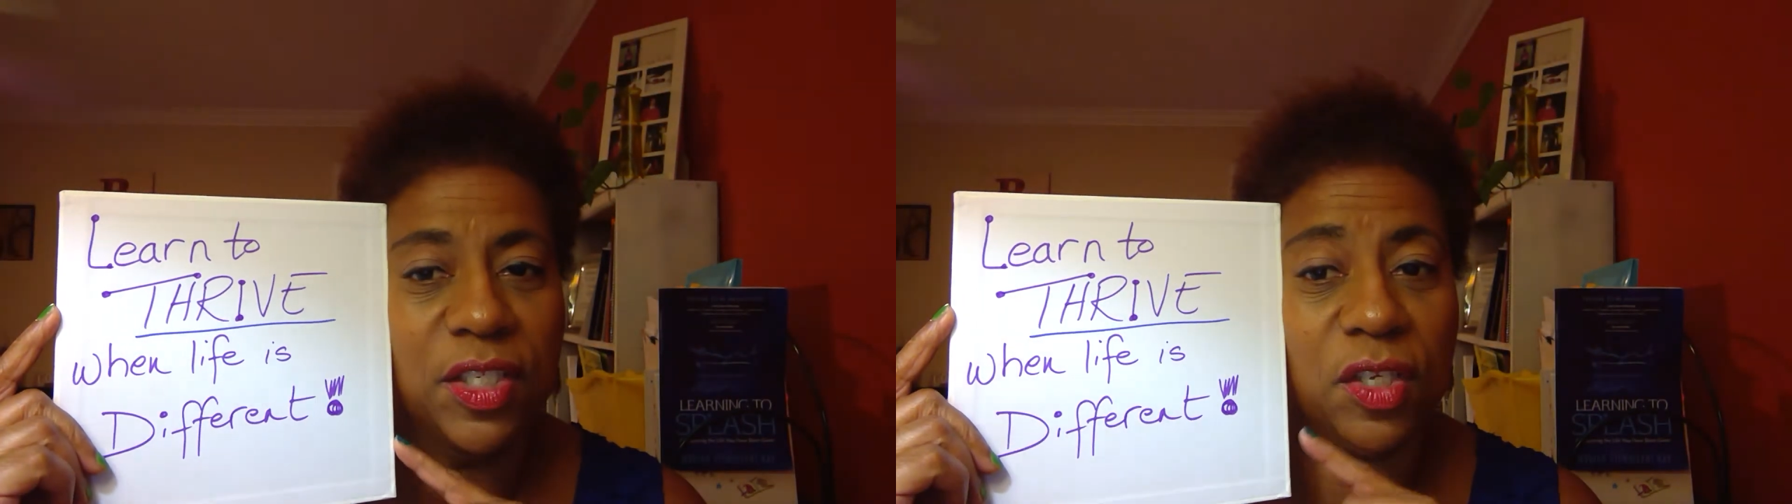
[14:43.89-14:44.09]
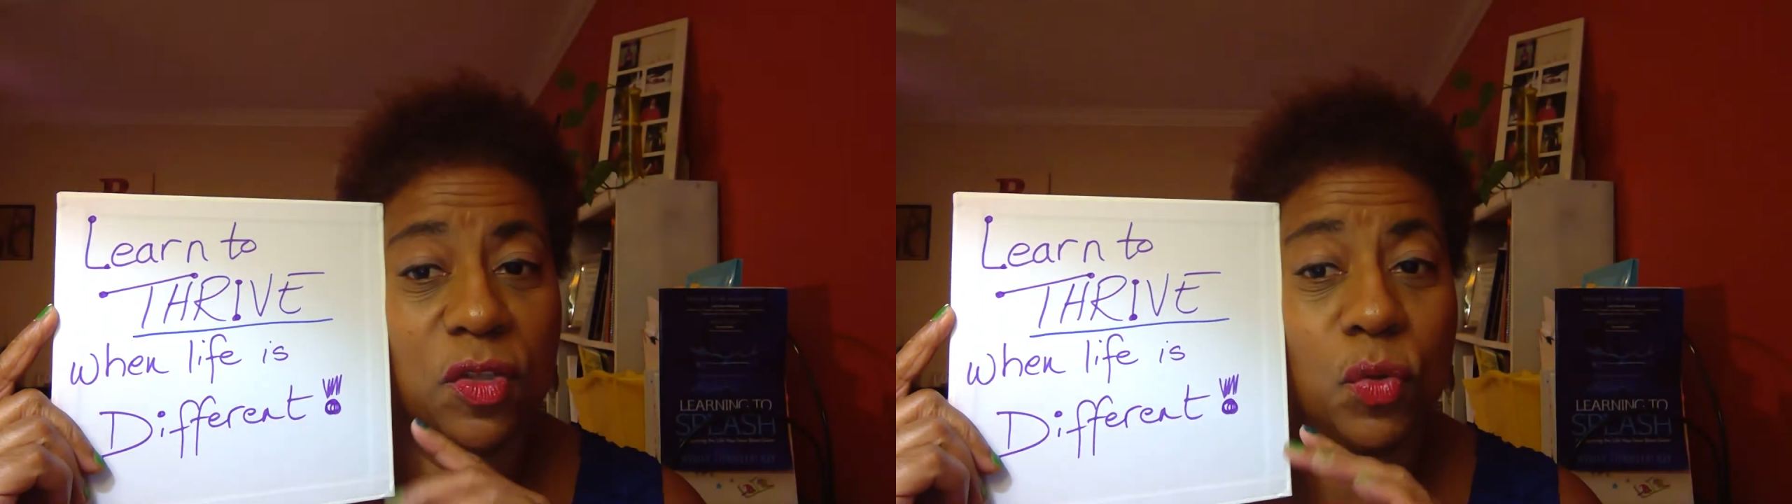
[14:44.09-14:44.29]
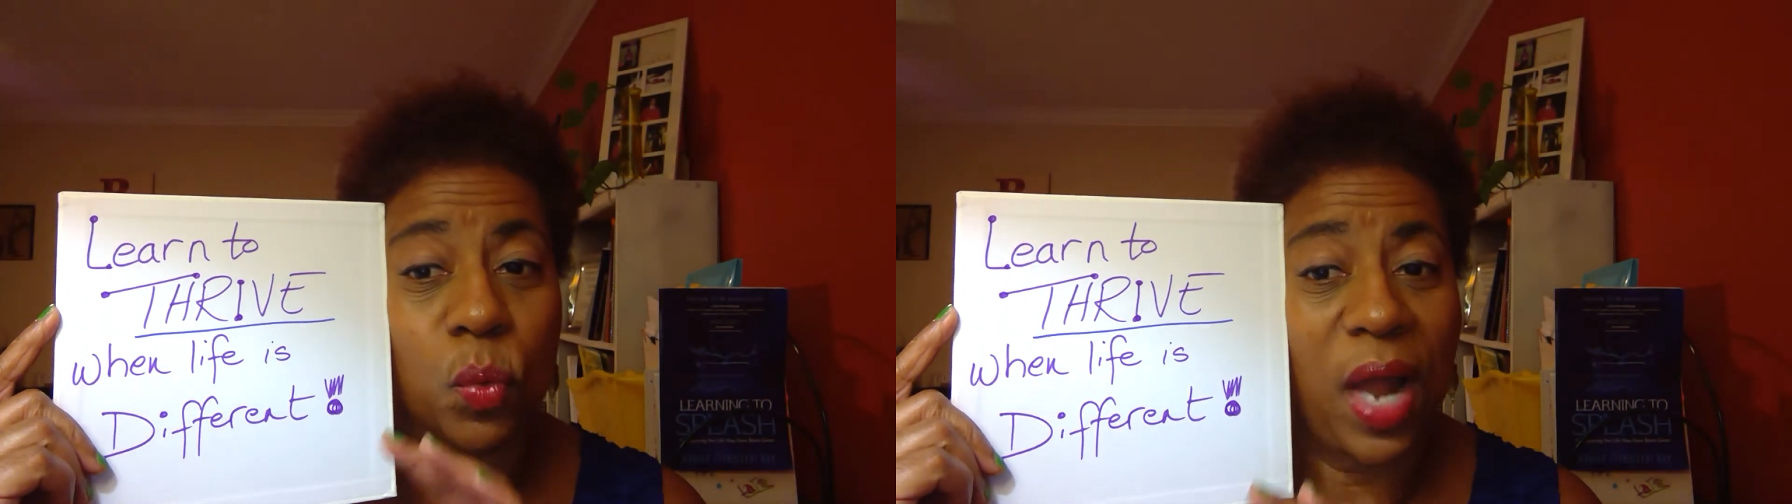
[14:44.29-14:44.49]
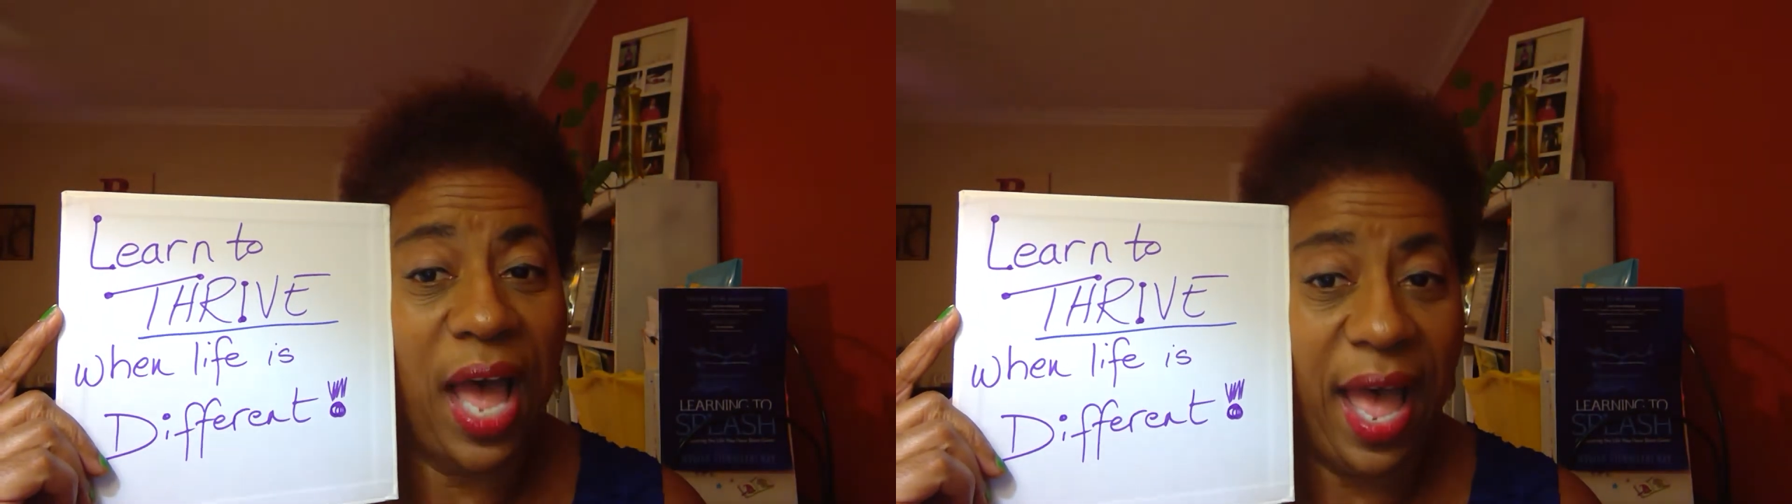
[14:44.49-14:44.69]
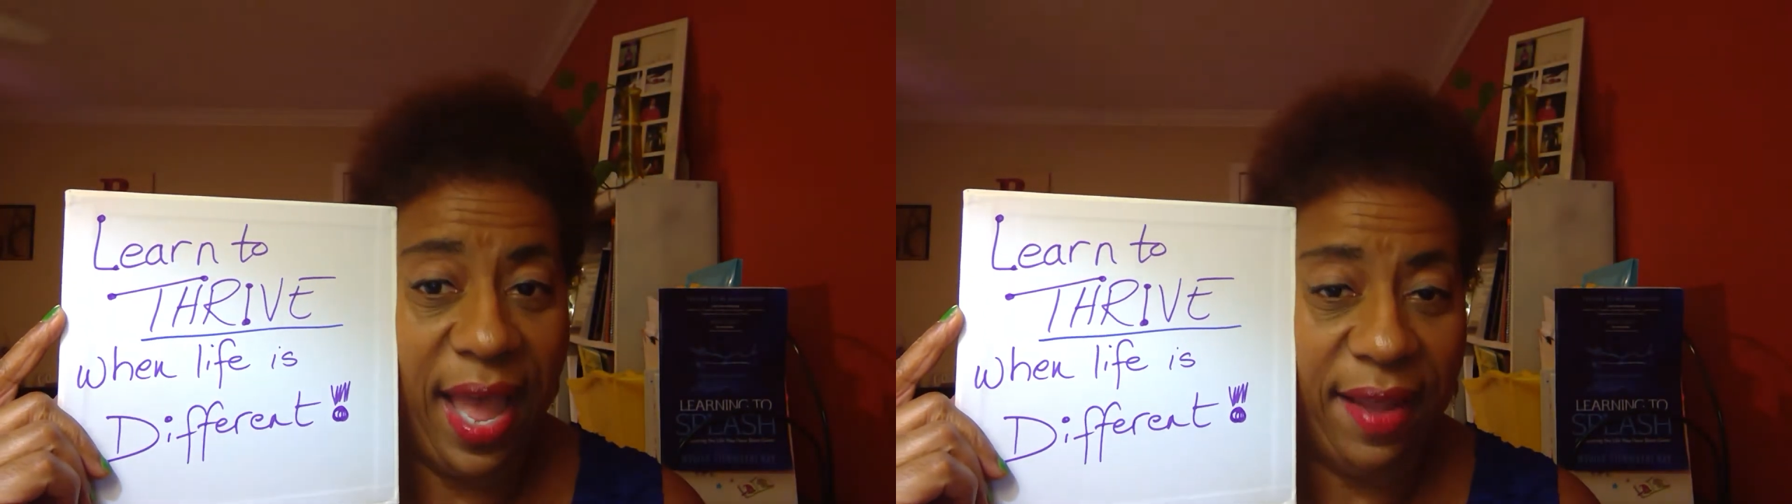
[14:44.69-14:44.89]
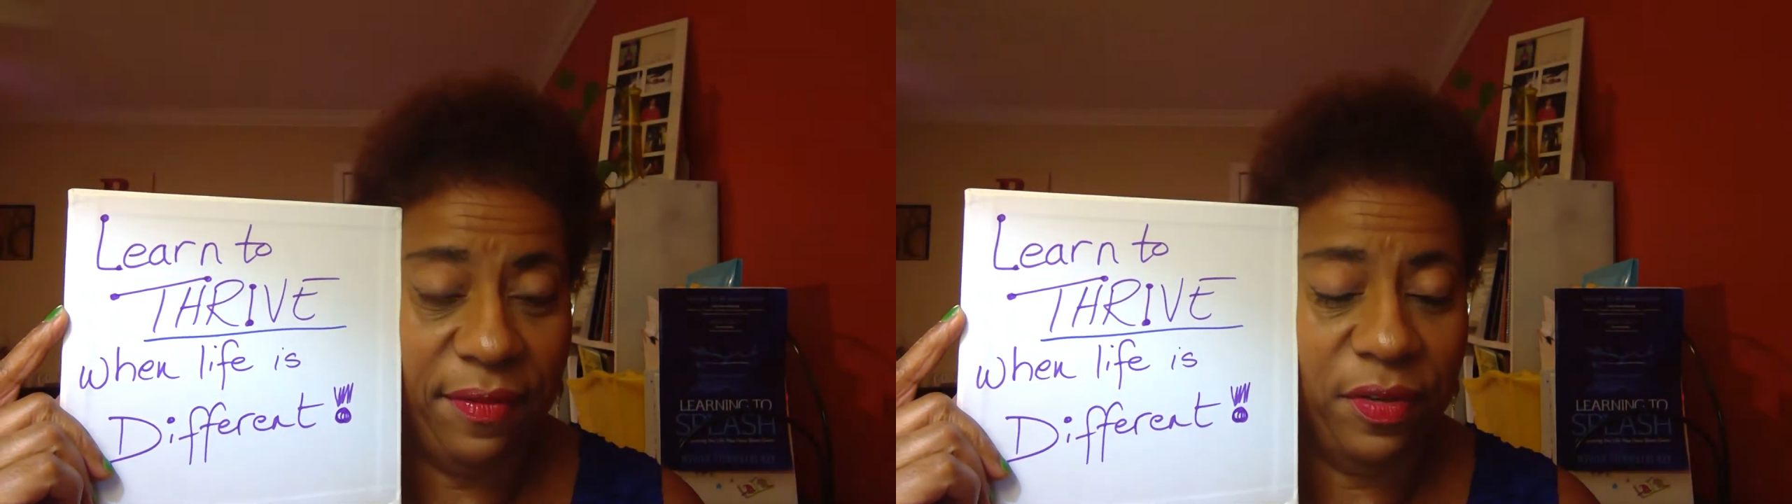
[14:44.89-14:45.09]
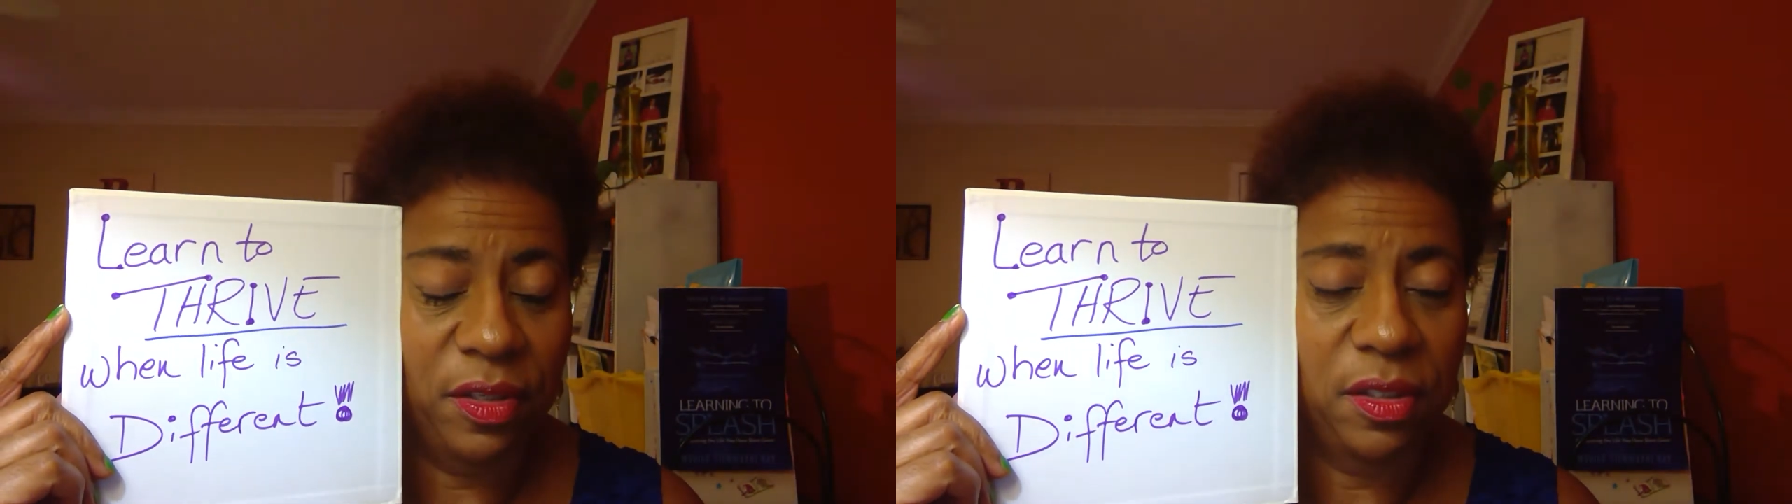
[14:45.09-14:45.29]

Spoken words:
to thrive